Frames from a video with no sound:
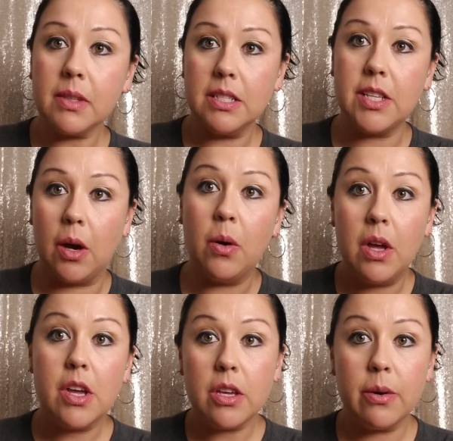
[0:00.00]
So
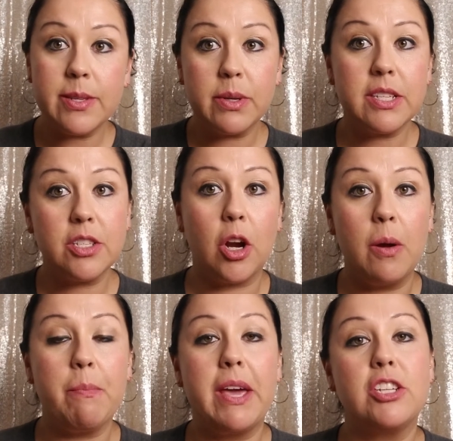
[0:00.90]
you always want to
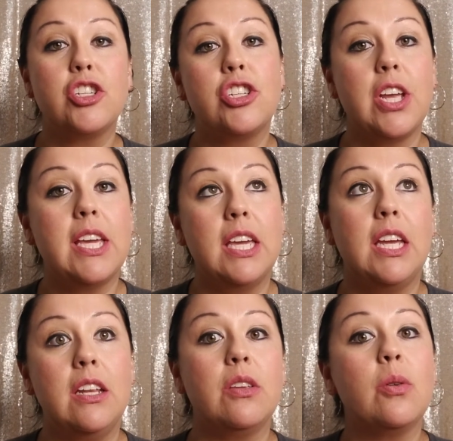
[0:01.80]
start by
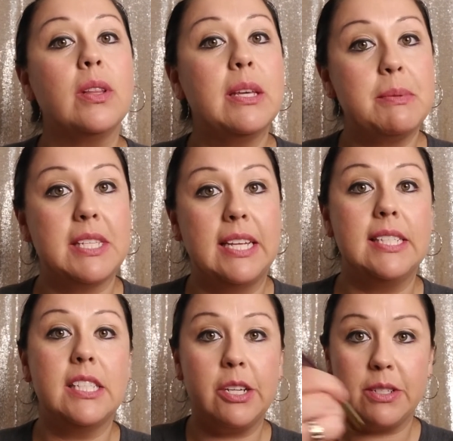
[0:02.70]
shaking your
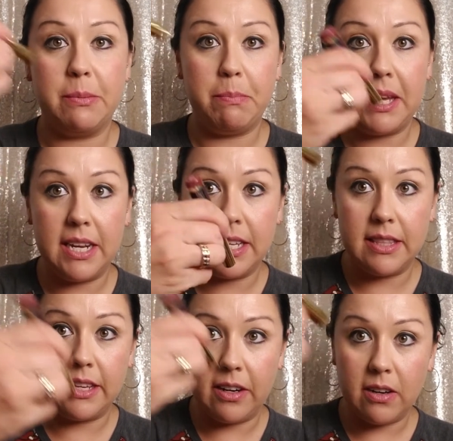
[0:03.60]
LIPSENSE. There's a bead
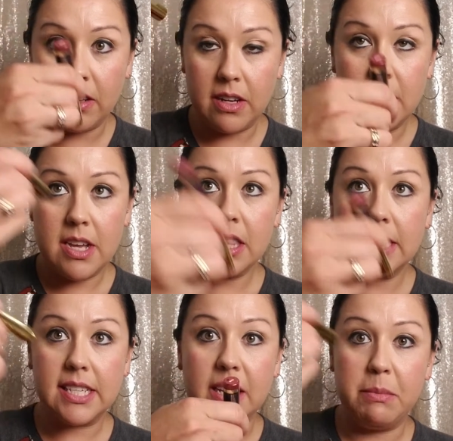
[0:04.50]
in there
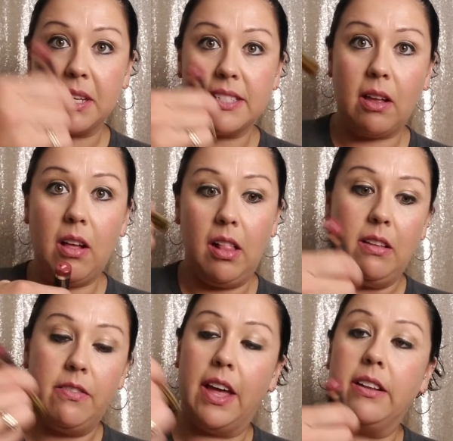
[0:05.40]
that's going to mix
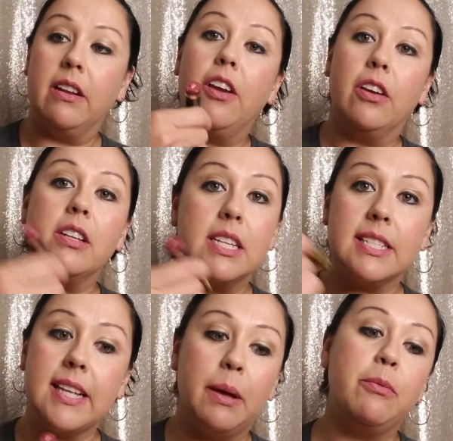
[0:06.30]
all of that
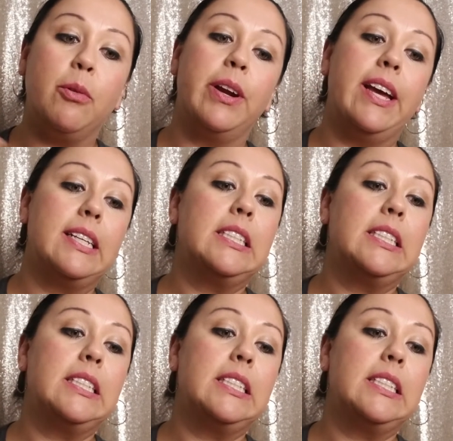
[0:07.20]
goodness up for you.